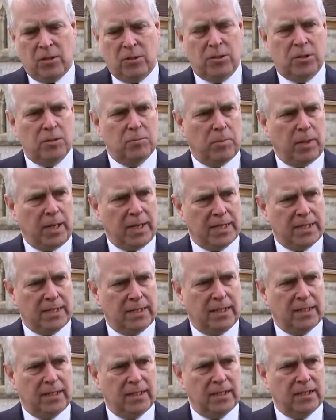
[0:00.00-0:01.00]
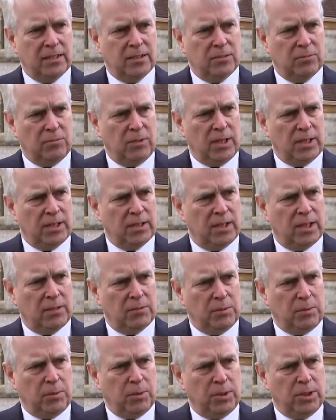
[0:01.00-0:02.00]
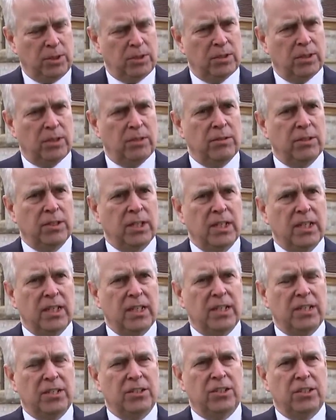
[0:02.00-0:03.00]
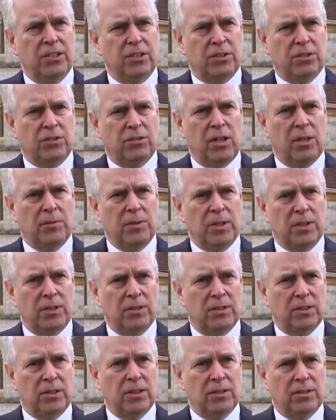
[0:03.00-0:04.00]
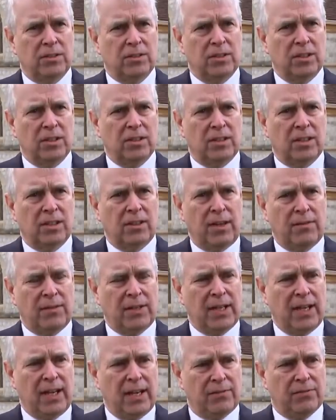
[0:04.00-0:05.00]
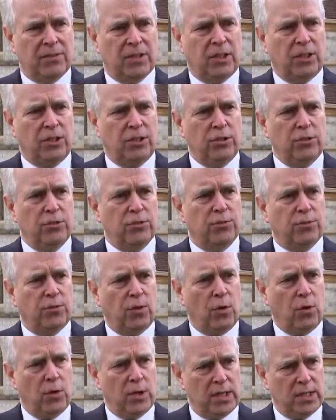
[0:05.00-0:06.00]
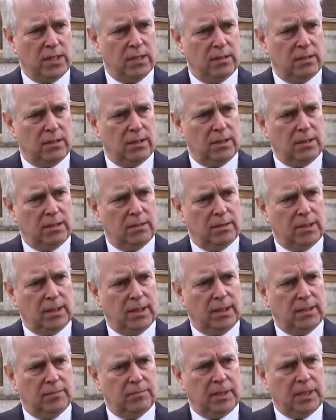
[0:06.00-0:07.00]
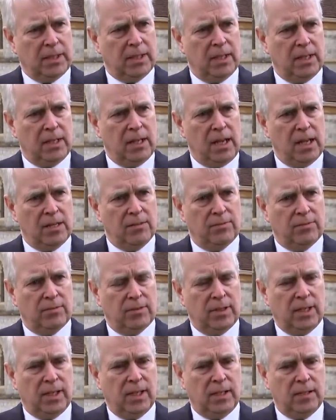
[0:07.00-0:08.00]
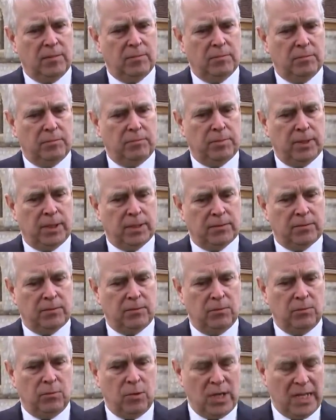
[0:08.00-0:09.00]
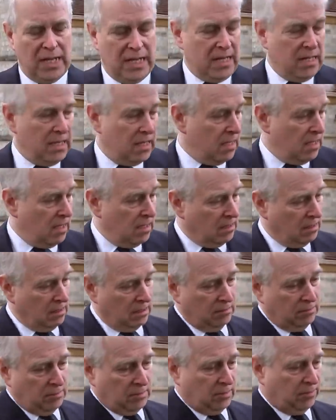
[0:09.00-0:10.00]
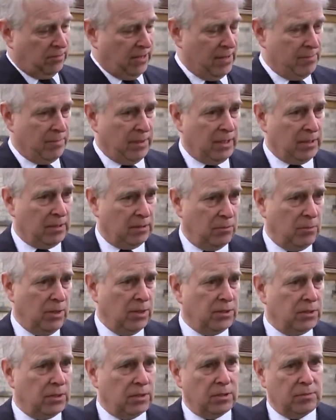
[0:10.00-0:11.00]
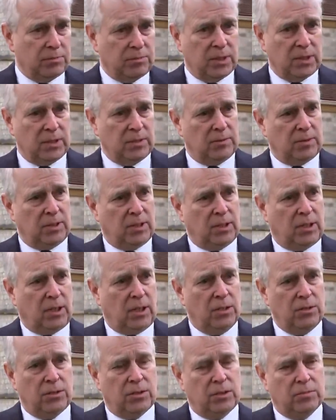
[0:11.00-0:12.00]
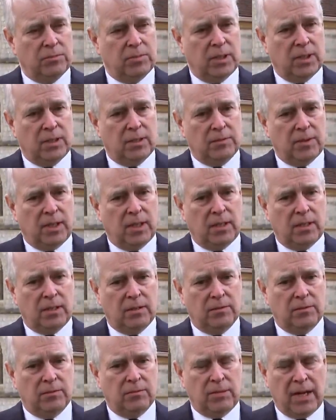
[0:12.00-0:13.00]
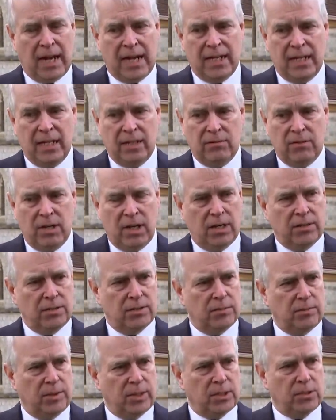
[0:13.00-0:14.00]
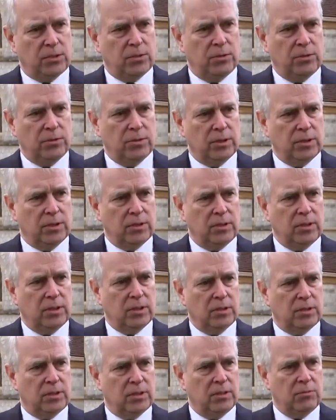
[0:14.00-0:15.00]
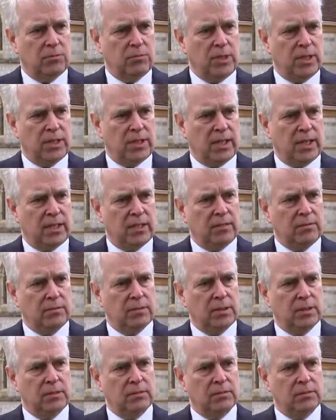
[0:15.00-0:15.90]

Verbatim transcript: contemplating, I think is the way that I would put it. There, she described it as, as, as having left a huge void um, in her life. Um, but we, um, the family, the ones that are, that are, that are close, are, are, rallying round to make sure that, that uh, we're there